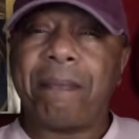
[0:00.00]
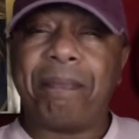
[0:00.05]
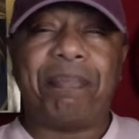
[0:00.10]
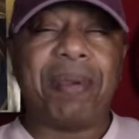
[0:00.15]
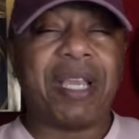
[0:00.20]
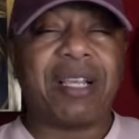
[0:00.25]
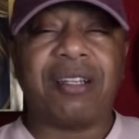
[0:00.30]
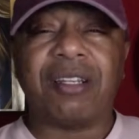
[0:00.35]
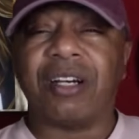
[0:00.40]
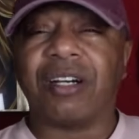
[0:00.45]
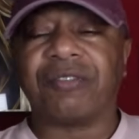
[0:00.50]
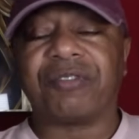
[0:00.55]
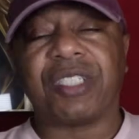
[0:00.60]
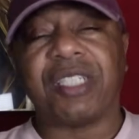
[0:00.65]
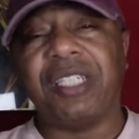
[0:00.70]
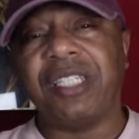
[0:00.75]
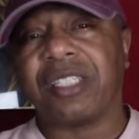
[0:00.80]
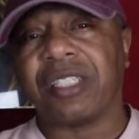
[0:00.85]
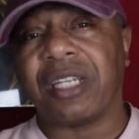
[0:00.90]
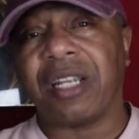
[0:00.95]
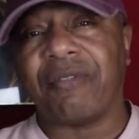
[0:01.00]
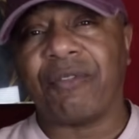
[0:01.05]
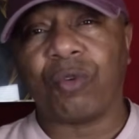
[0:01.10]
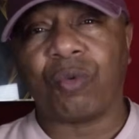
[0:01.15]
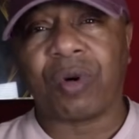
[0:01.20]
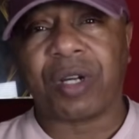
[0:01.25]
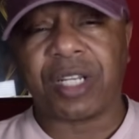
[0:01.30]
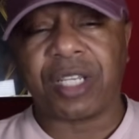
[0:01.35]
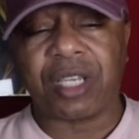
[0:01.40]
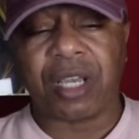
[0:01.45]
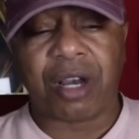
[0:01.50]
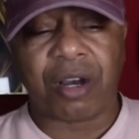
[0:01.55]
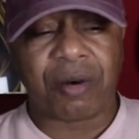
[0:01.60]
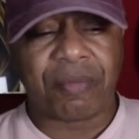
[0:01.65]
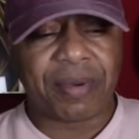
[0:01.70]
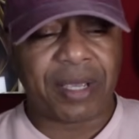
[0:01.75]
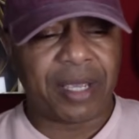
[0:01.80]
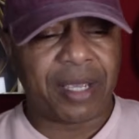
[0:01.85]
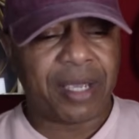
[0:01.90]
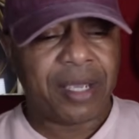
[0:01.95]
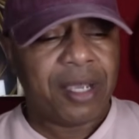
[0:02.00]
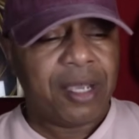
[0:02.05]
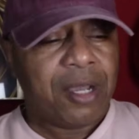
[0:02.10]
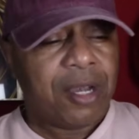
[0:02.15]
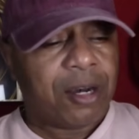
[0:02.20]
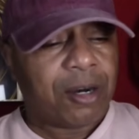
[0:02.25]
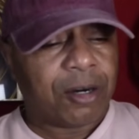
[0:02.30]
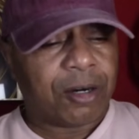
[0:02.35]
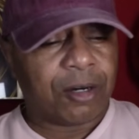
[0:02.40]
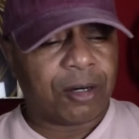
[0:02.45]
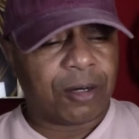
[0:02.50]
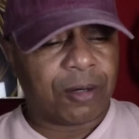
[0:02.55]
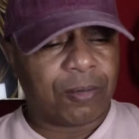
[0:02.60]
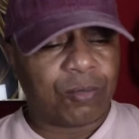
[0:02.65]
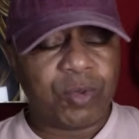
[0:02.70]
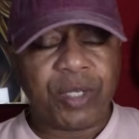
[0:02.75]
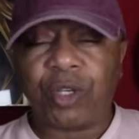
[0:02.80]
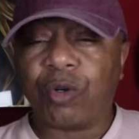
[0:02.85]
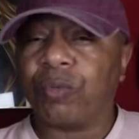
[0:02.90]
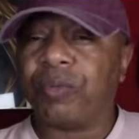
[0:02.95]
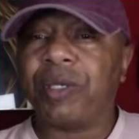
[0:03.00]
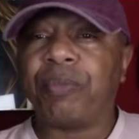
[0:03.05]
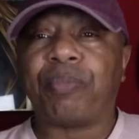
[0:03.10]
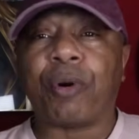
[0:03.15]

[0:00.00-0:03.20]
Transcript: Big love to each and every one of y'all, man. Um, we're gonna be